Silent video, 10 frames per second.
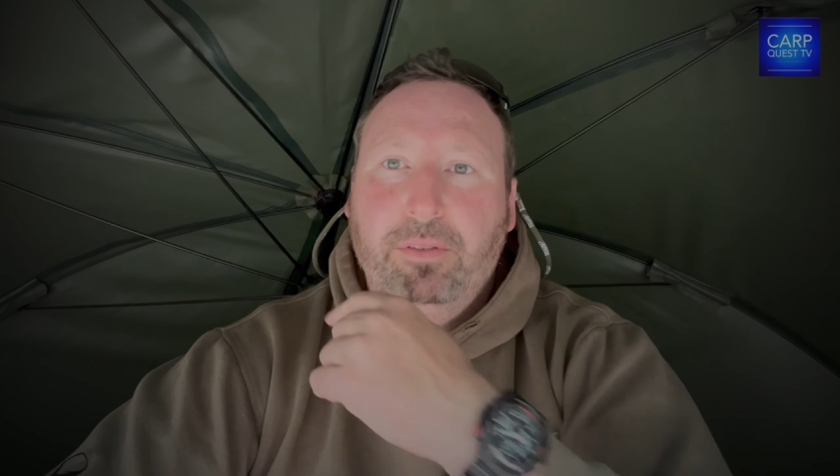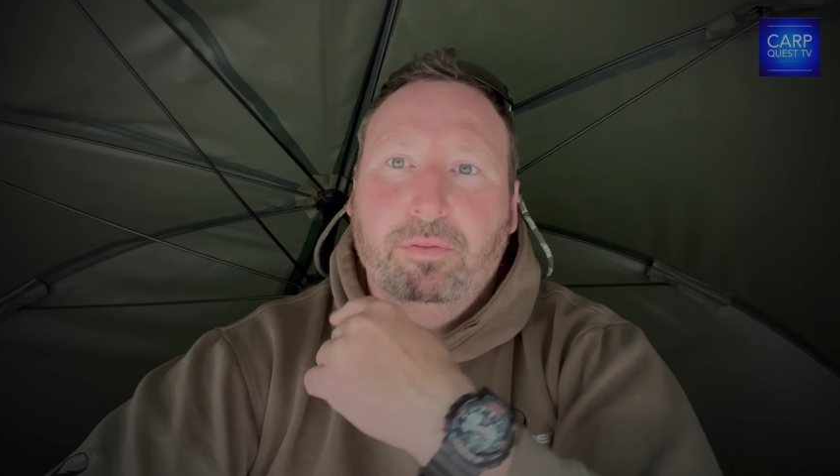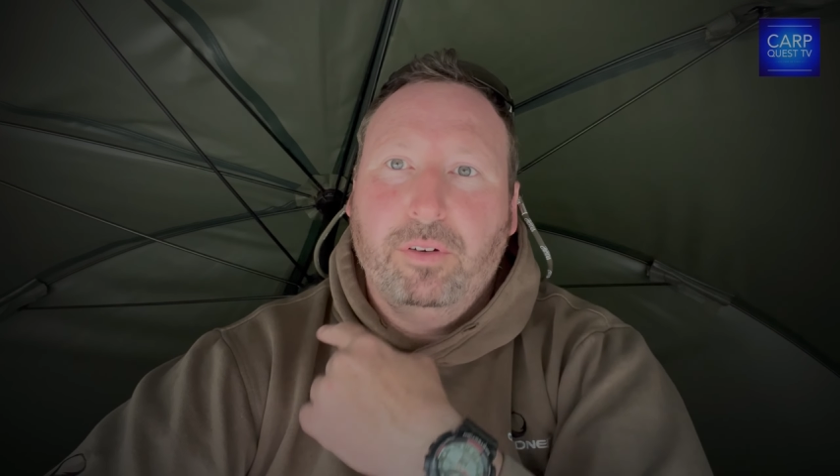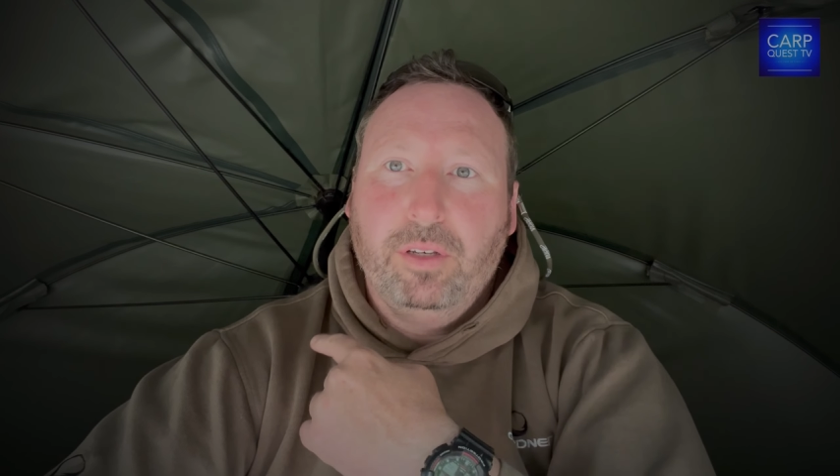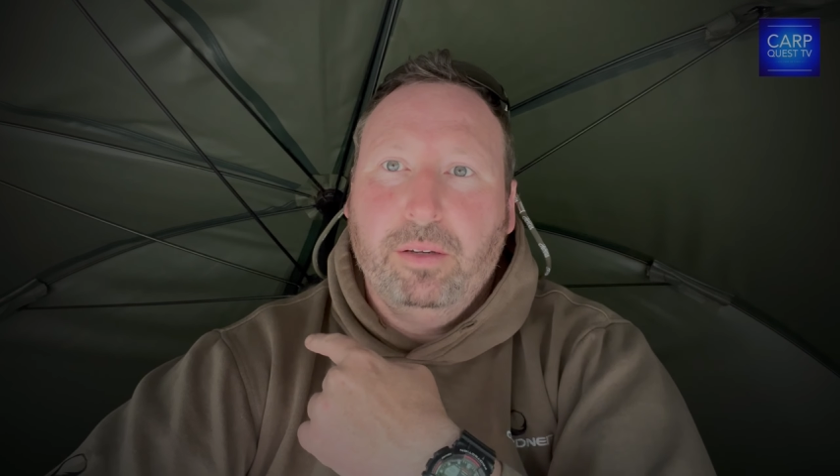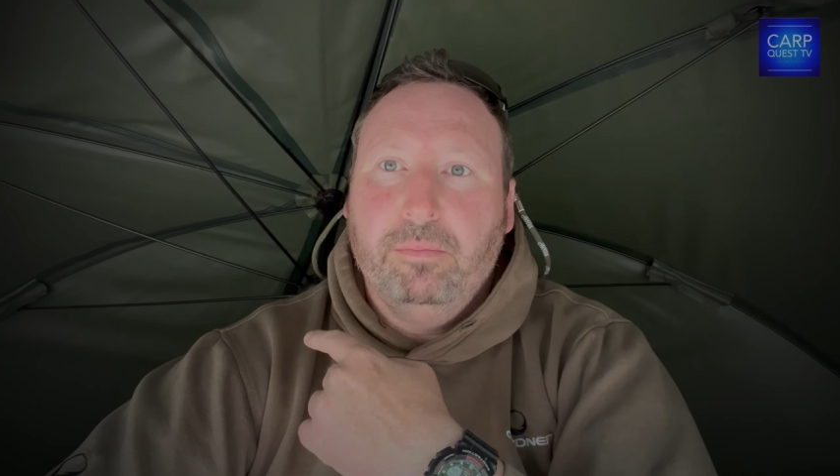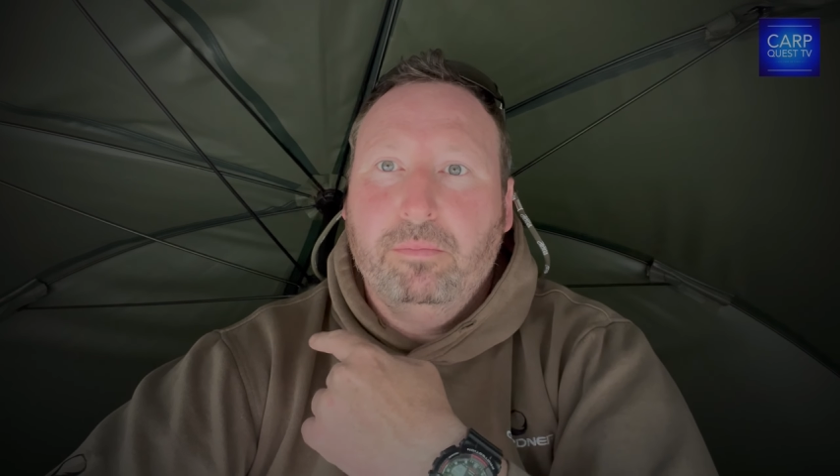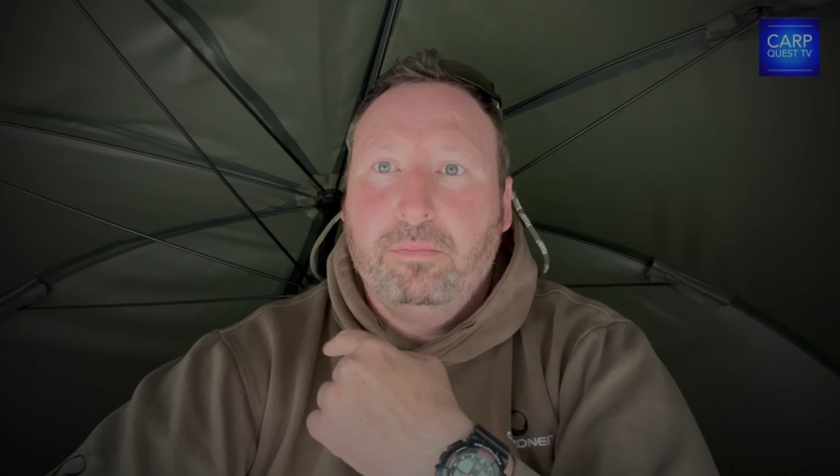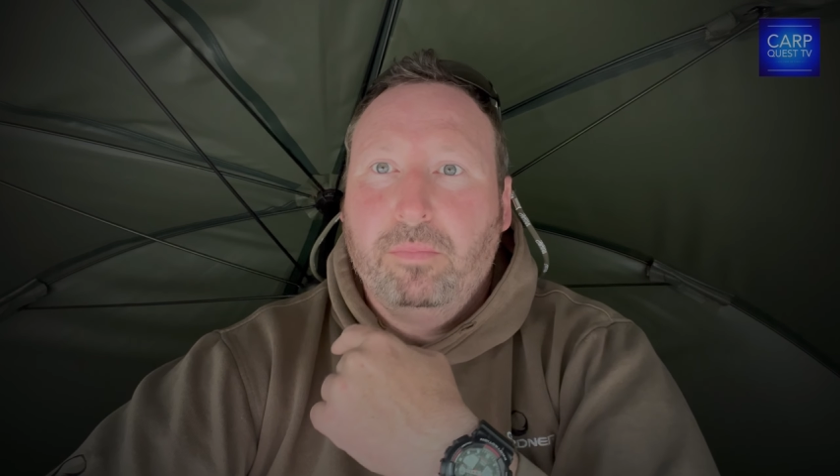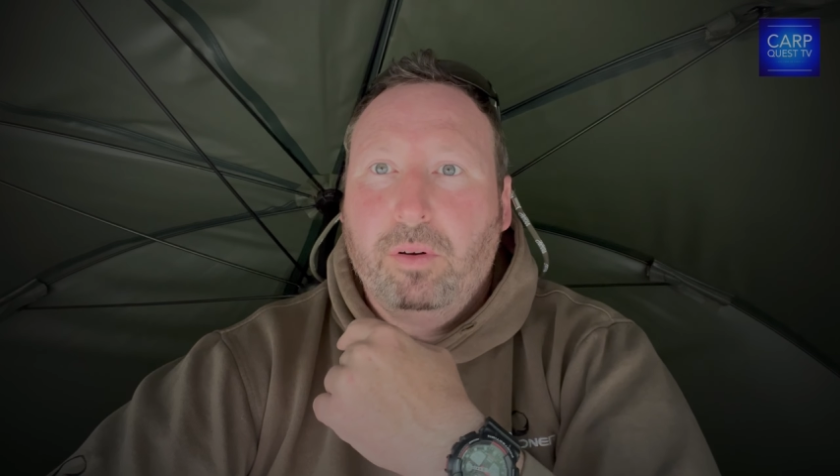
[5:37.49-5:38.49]
the volume
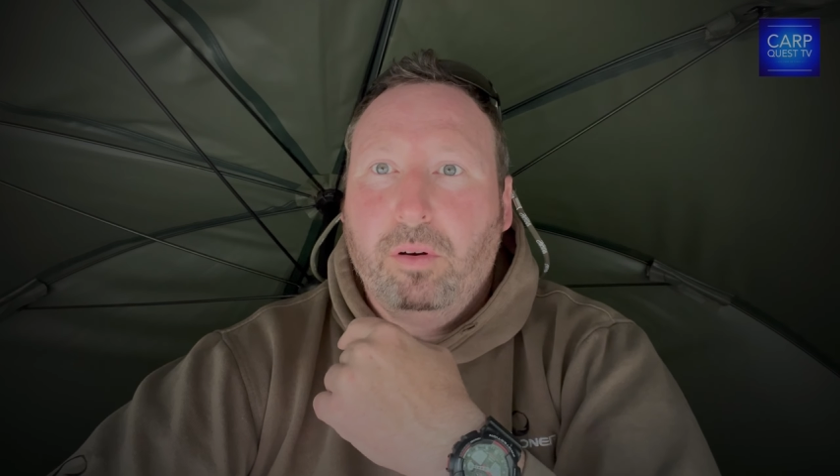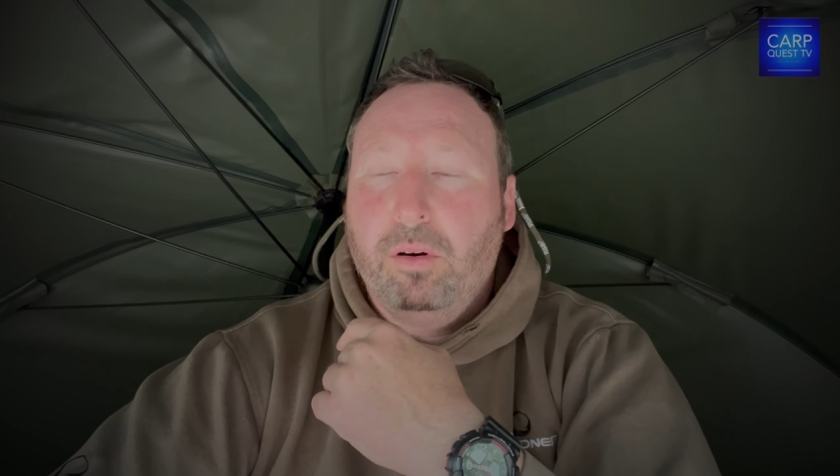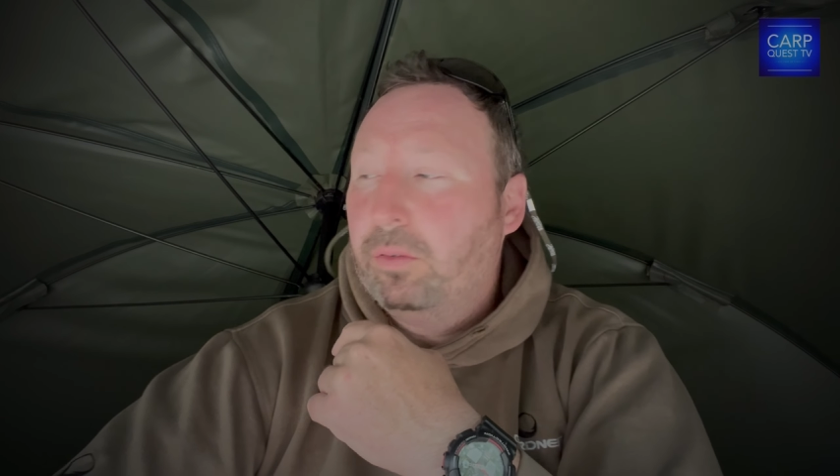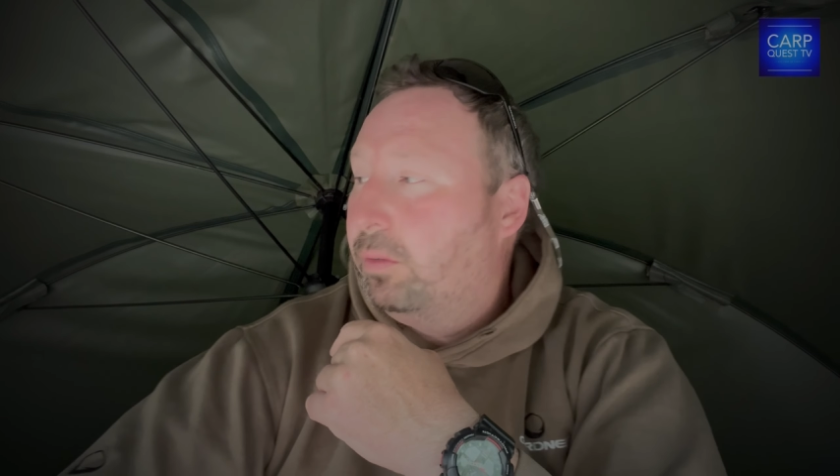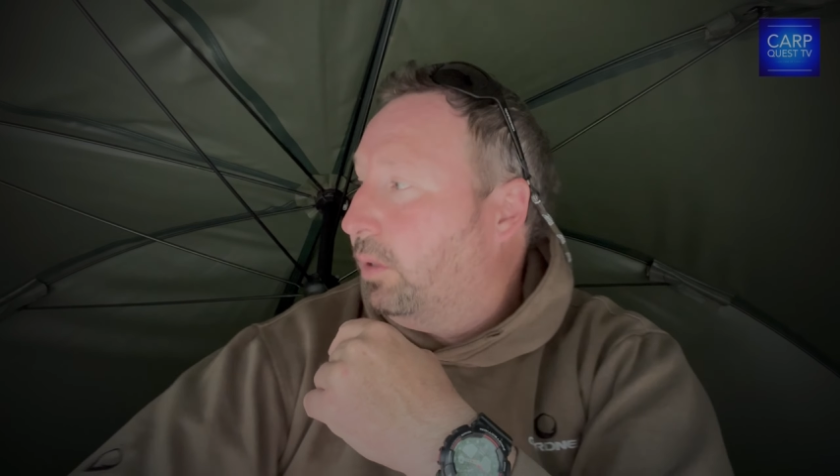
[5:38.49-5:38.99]
on